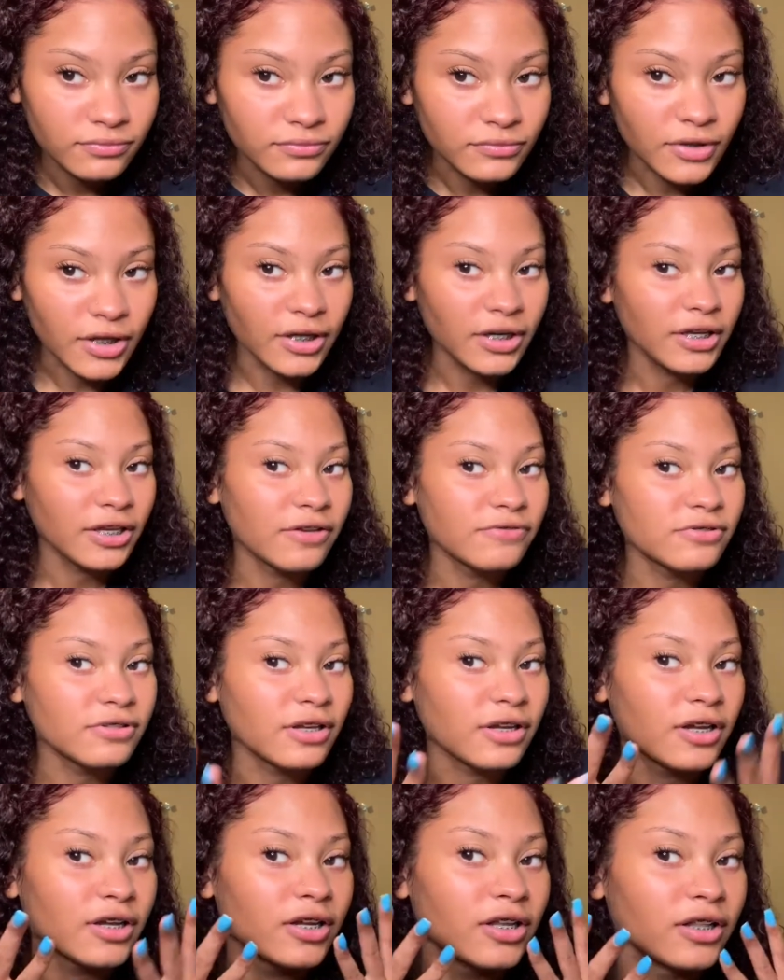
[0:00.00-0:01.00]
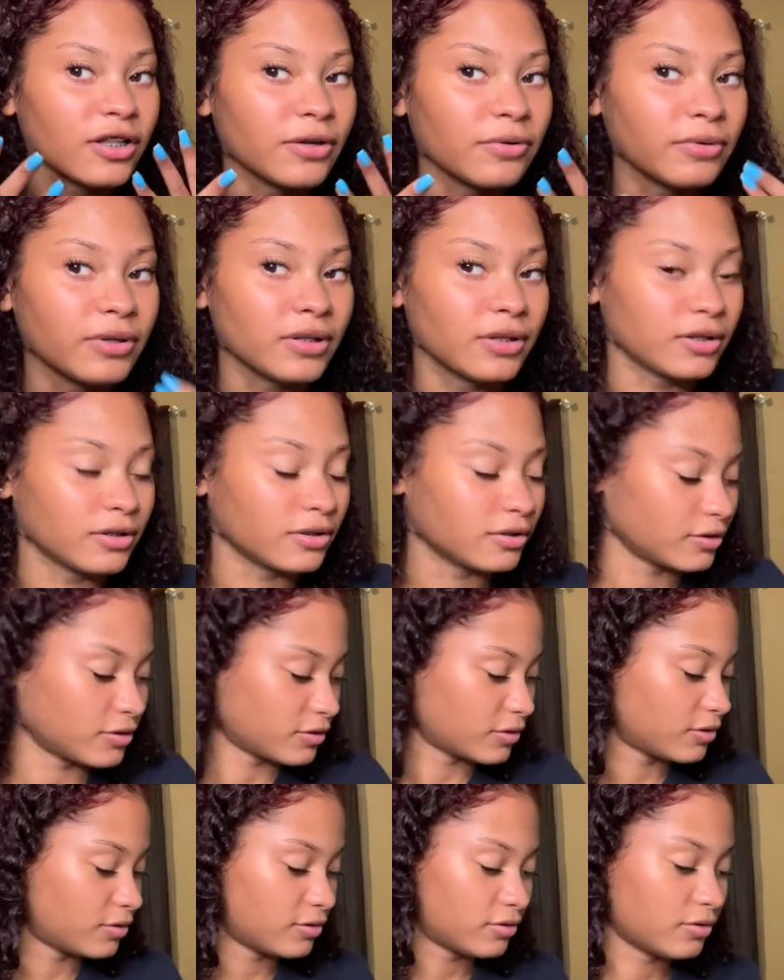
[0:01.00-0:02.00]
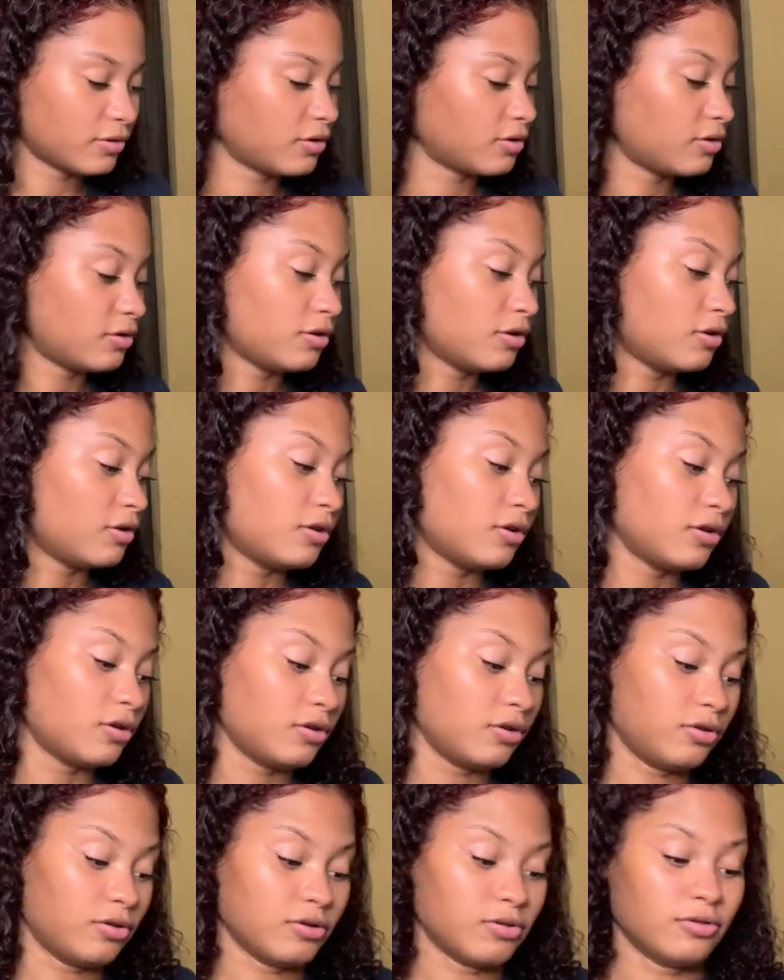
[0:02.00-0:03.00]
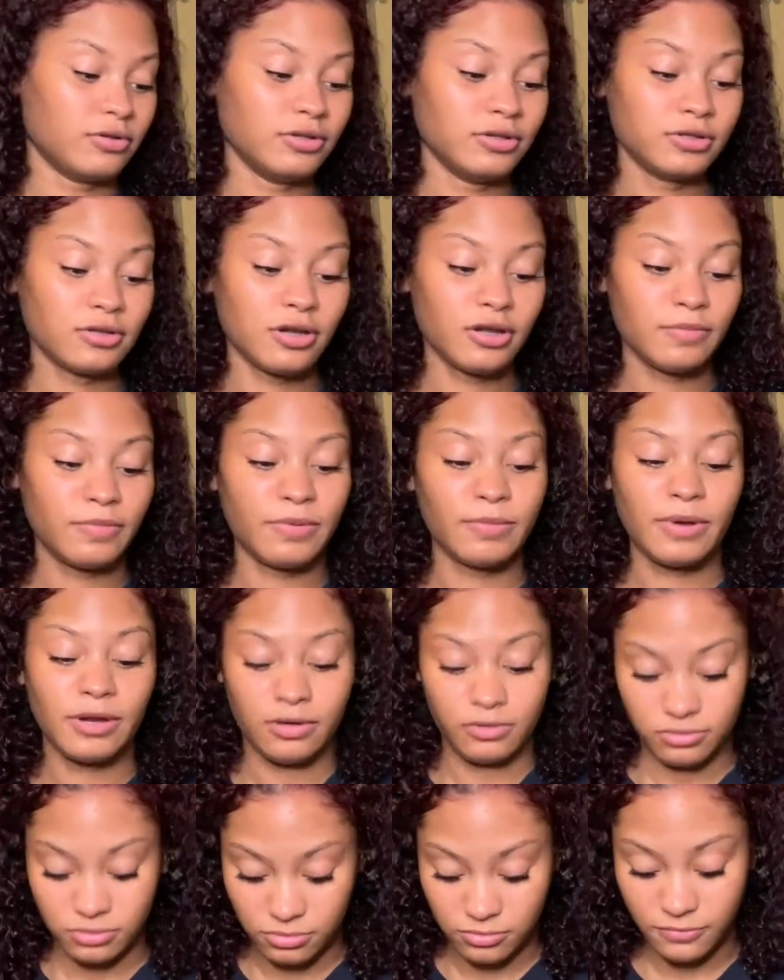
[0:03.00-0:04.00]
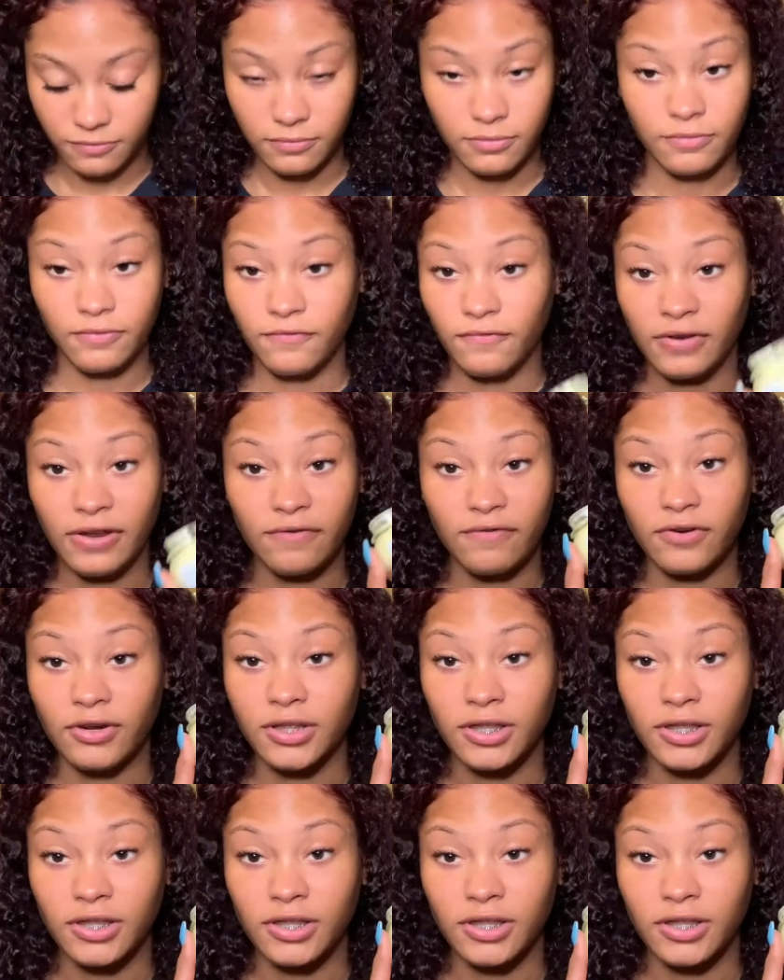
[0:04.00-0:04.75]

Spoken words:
And it gives you like a glowy look. Y'all, this is gonna be my favorite